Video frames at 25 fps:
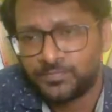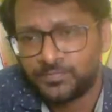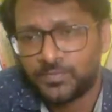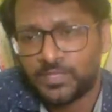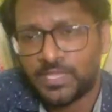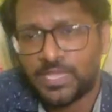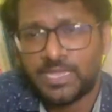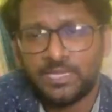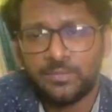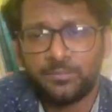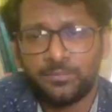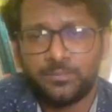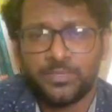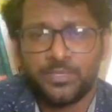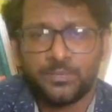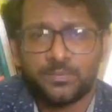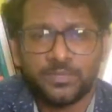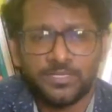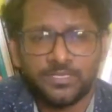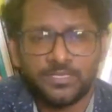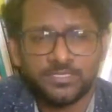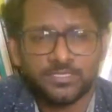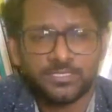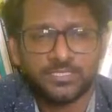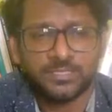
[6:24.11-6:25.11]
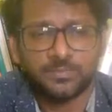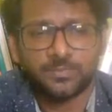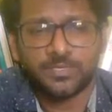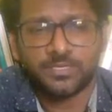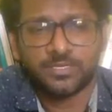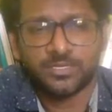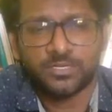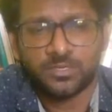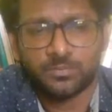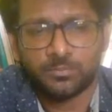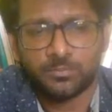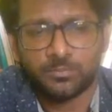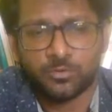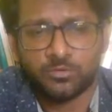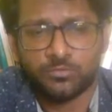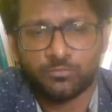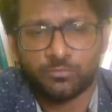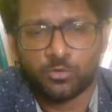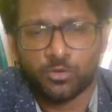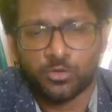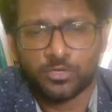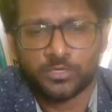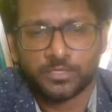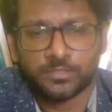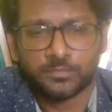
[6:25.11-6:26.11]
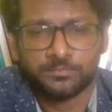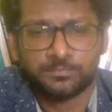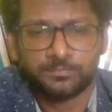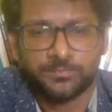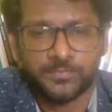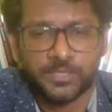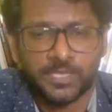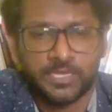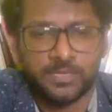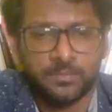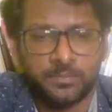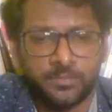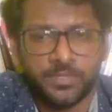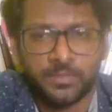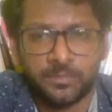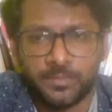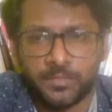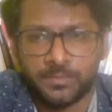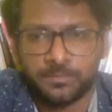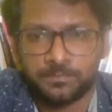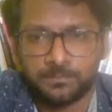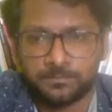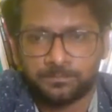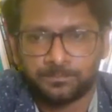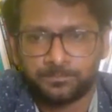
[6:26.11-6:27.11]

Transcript: NPP is dependent upon what? NPP.